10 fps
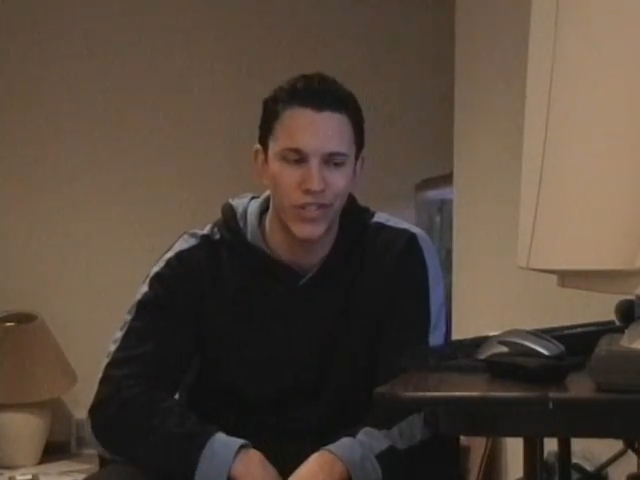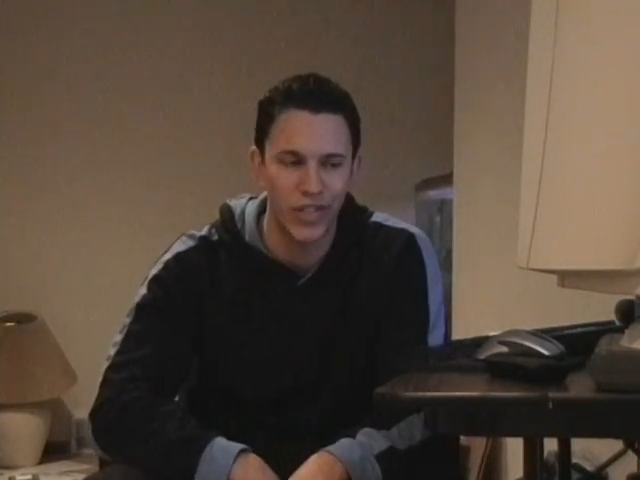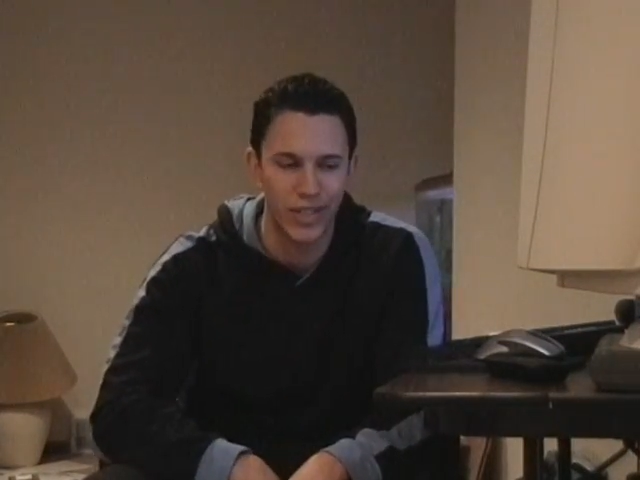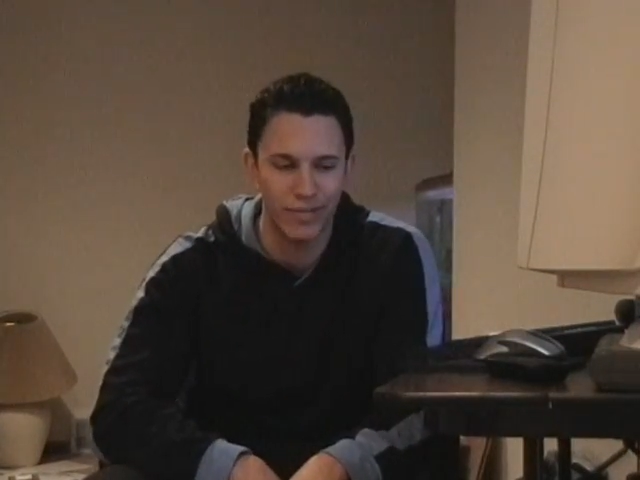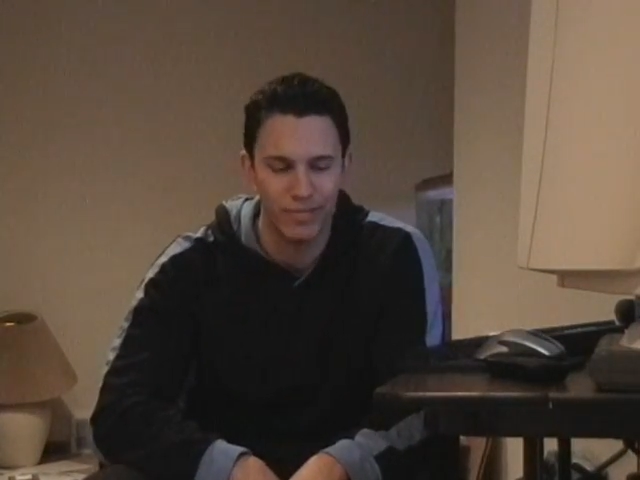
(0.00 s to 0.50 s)

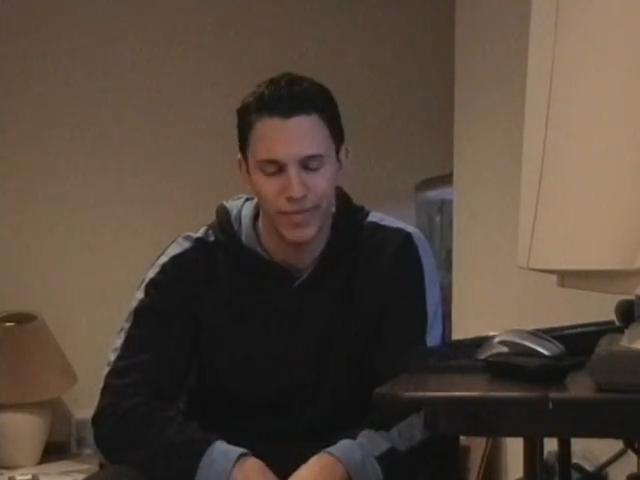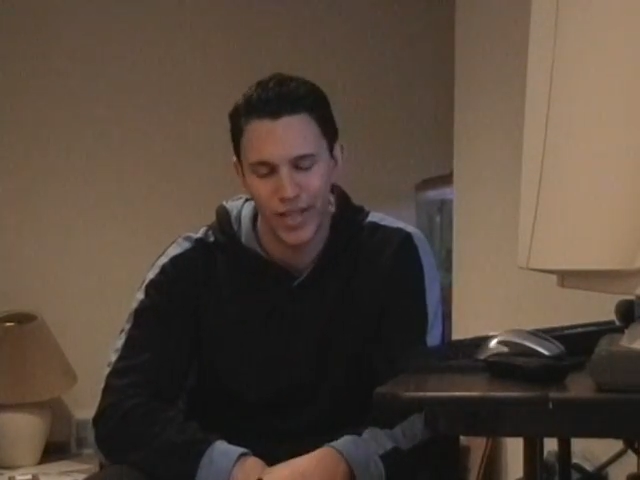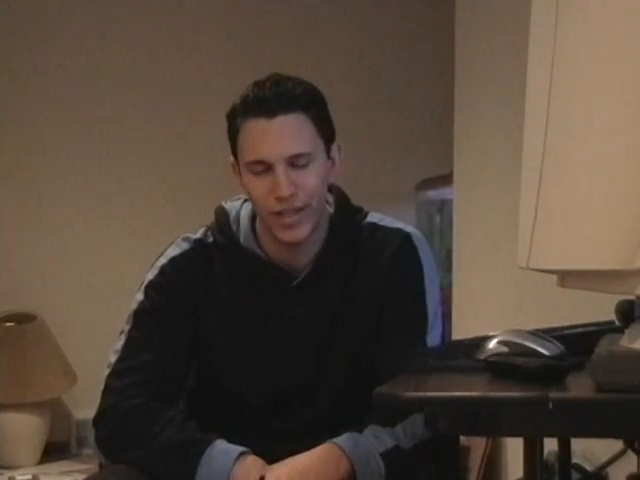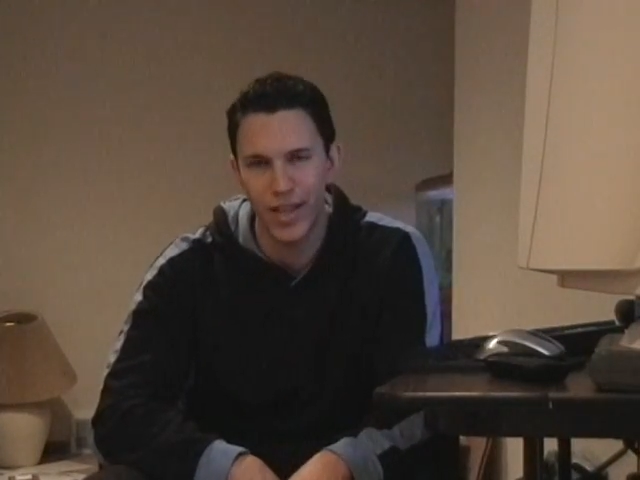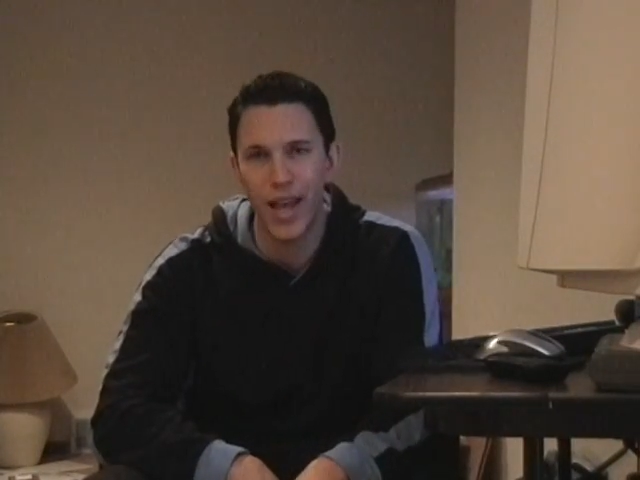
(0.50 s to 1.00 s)
chin.
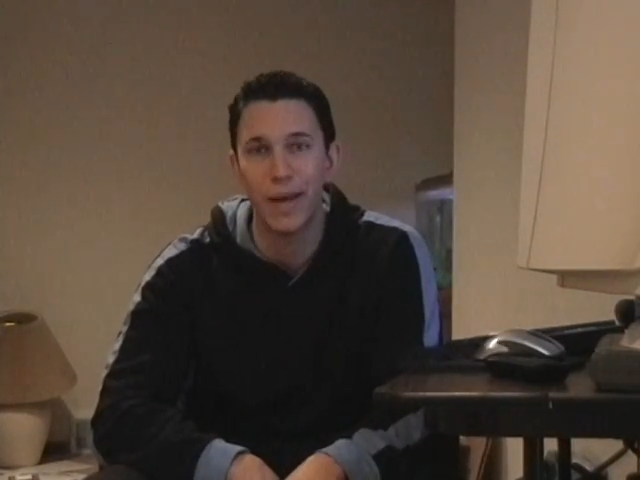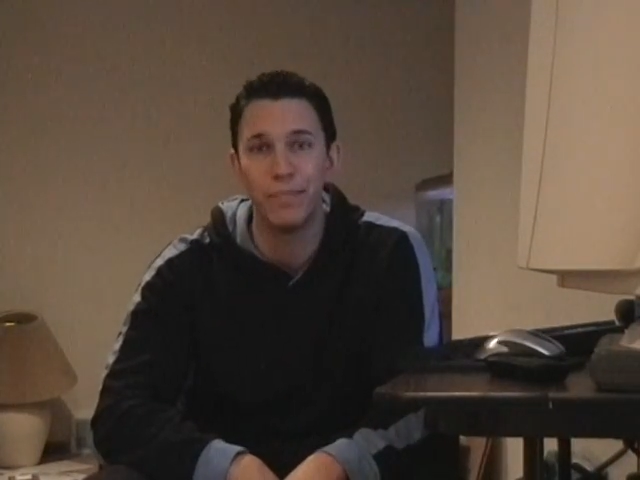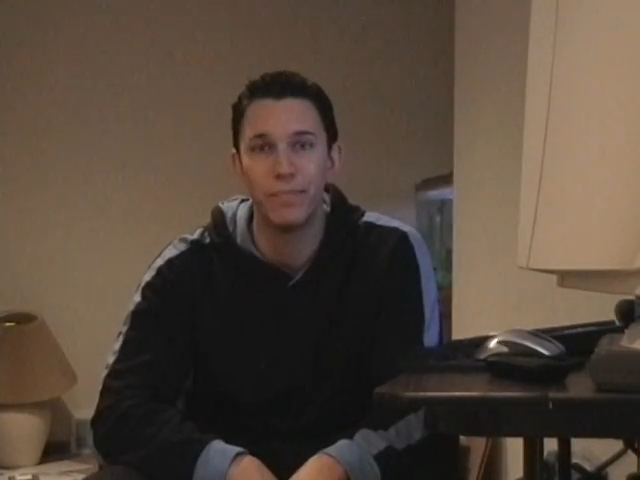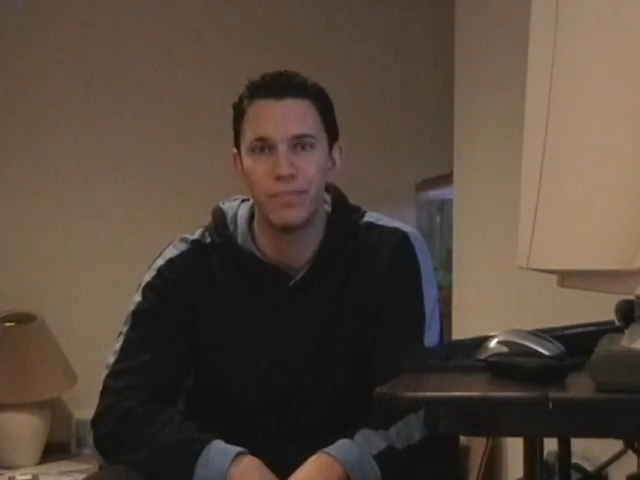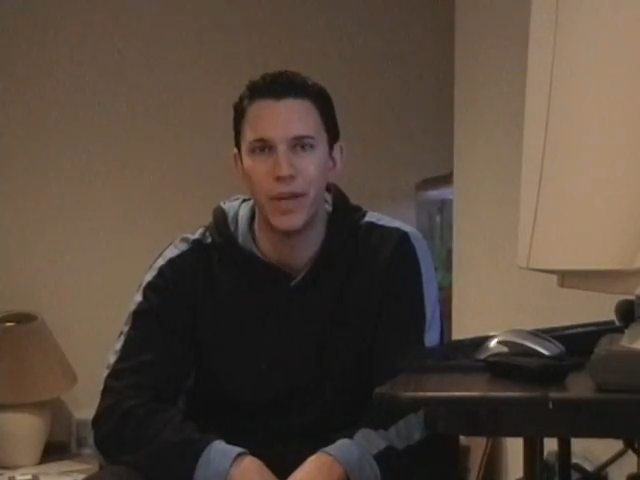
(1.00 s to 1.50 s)
Yeah,
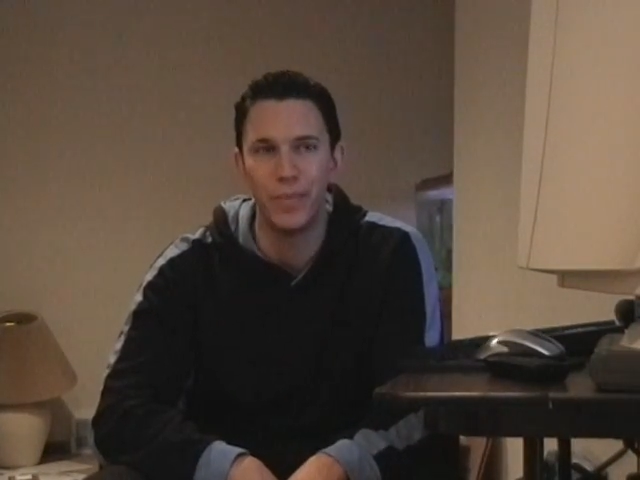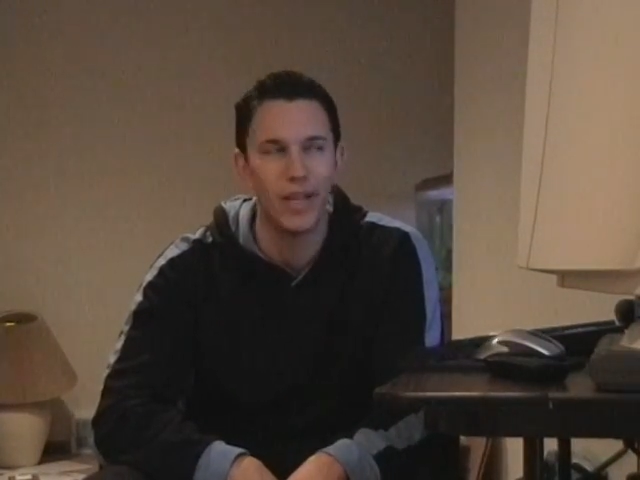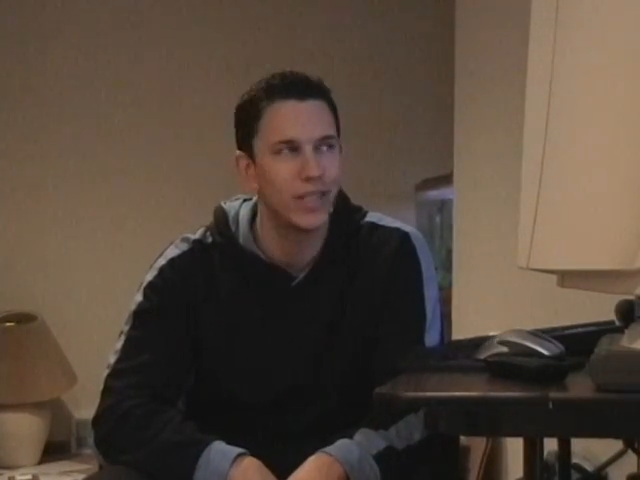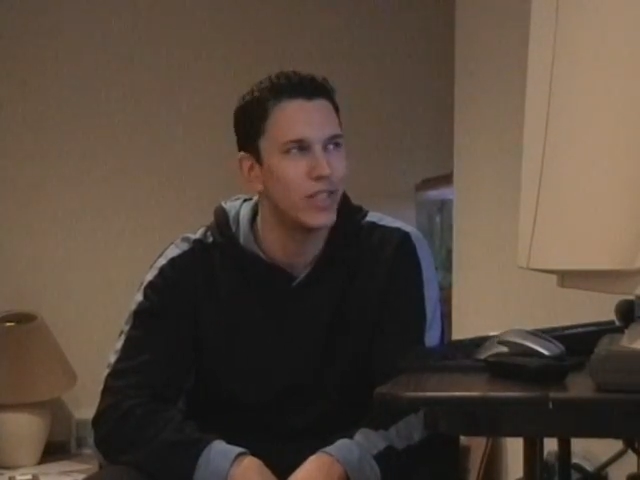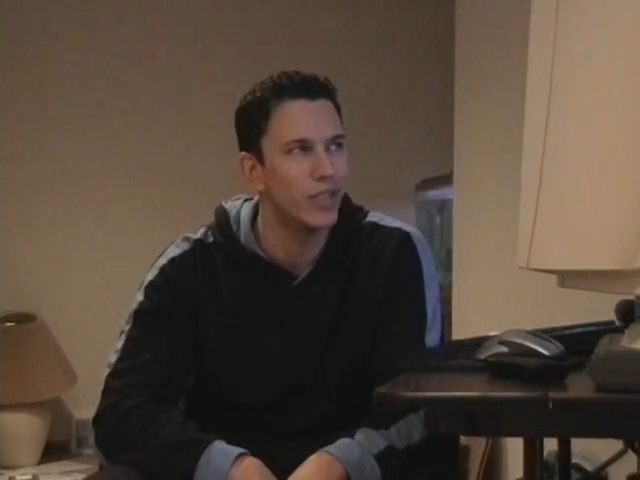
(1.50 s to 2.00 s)
maybe
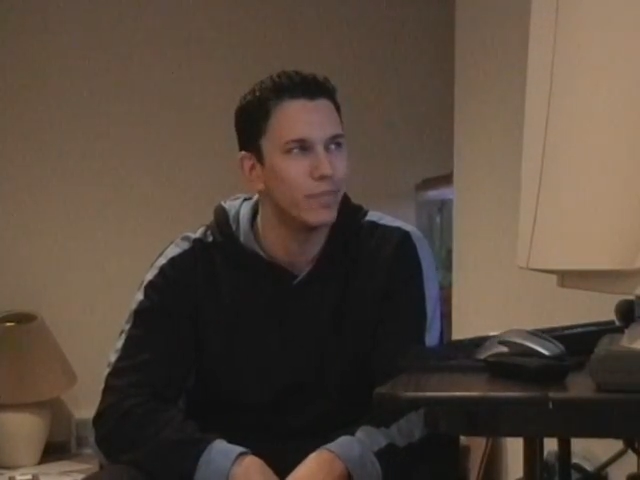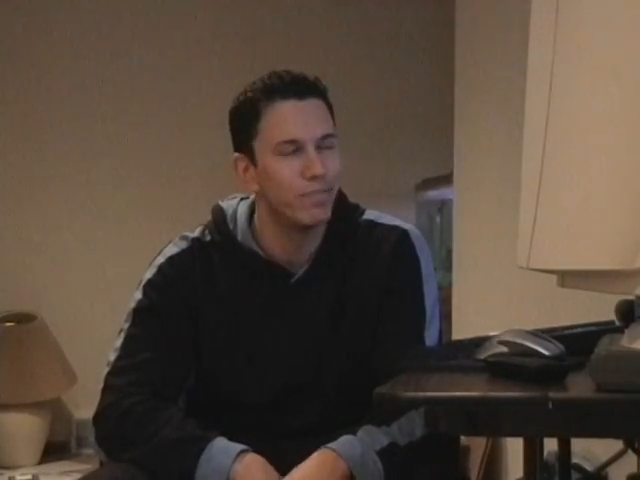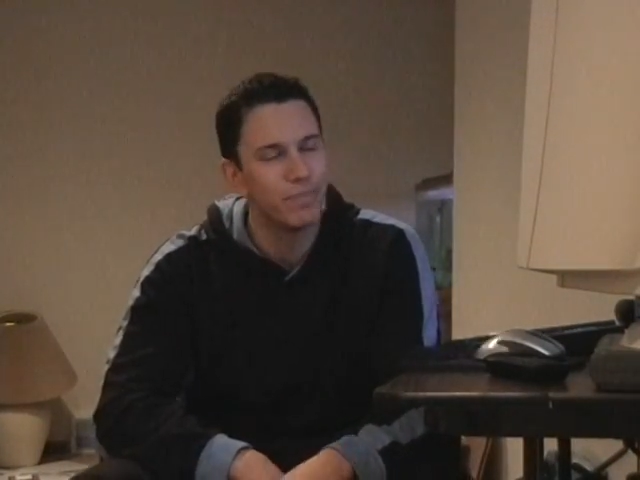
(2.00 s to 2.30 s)
next year.